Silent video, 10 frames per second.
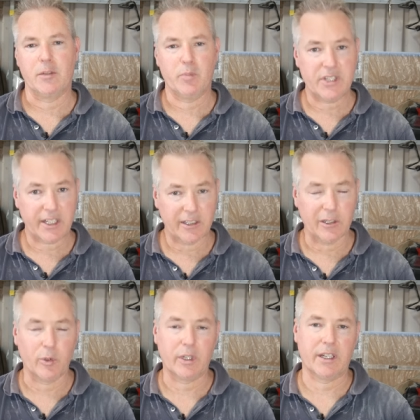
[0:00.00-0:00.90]
in particular
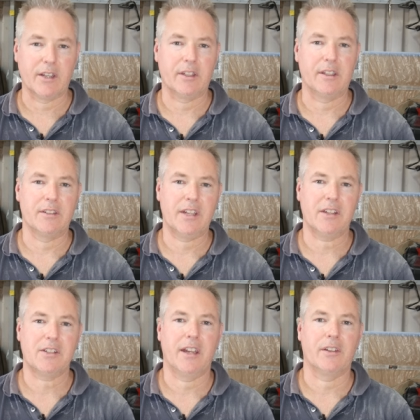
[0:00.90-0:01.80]
looking at the
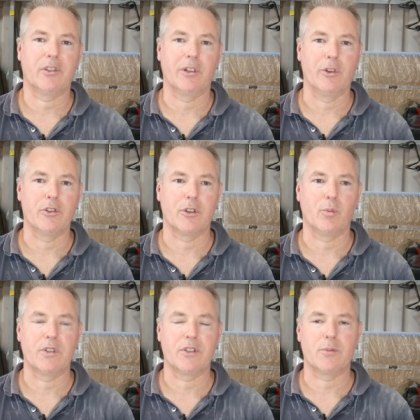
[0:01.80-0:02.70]
Tek-Tank solution,
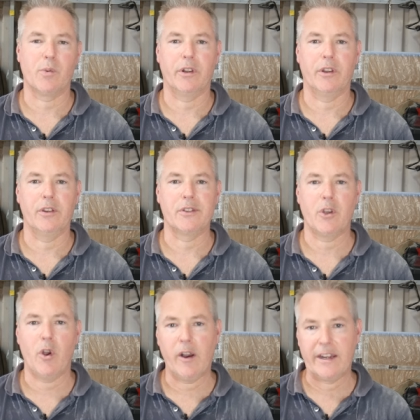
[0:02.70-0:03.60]
which is one of those
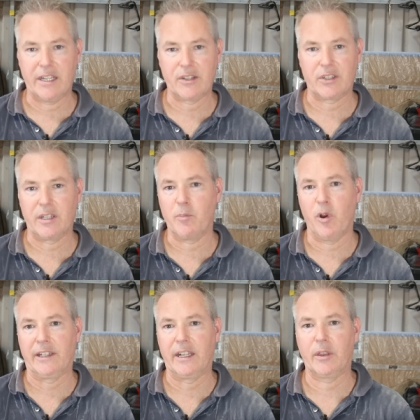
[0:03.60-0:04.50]
high density
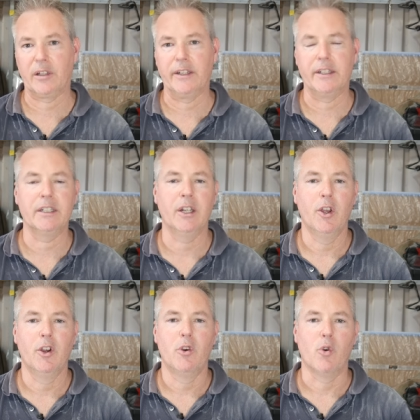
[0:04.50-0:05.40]
polyethylene,
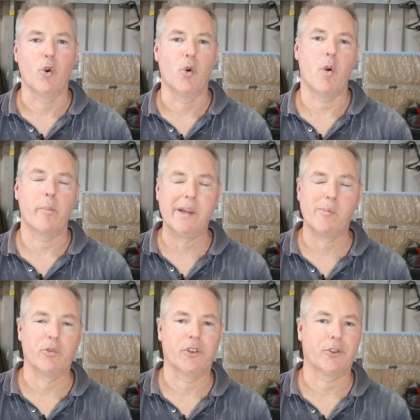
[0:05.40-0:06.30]
or what
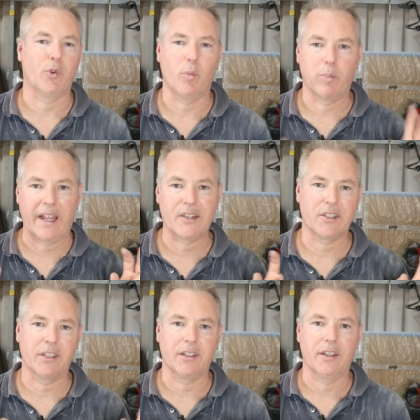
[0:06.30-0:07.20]
people just call
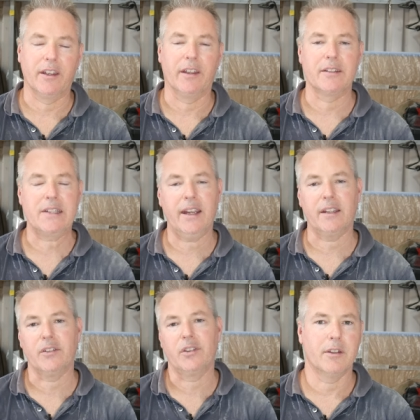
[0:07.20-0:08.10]
plastic uh,
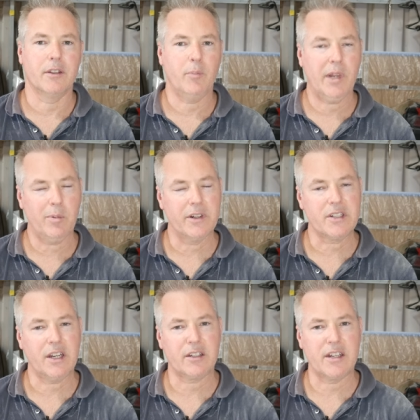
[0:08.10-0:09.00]
tanks. The people at
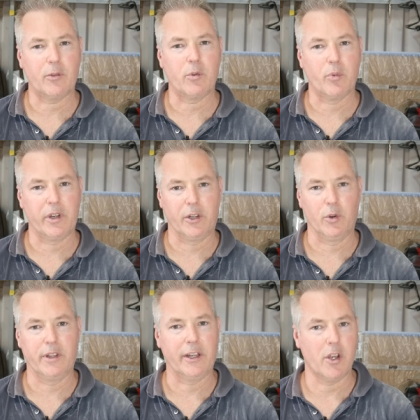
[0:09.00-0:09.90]
Tek-Tank were pretty
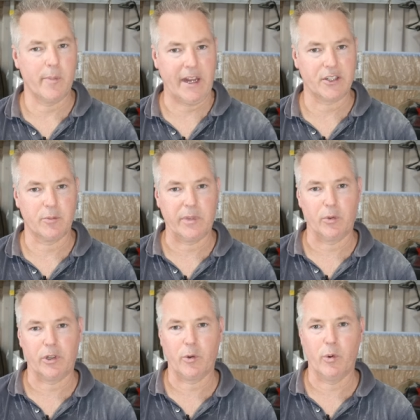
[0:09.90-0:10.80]
good. They got back to me
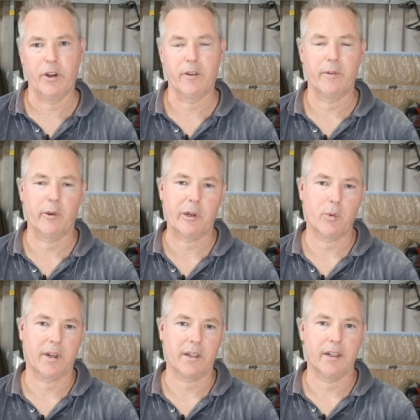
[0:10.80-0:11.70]
with a quote very
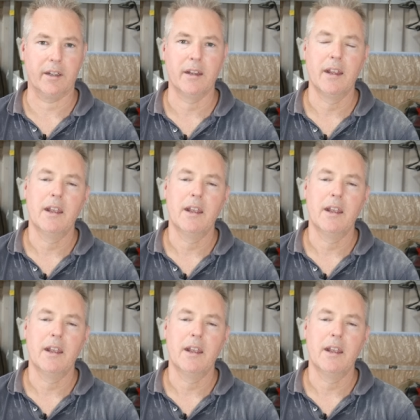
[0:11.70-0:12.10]
quickly.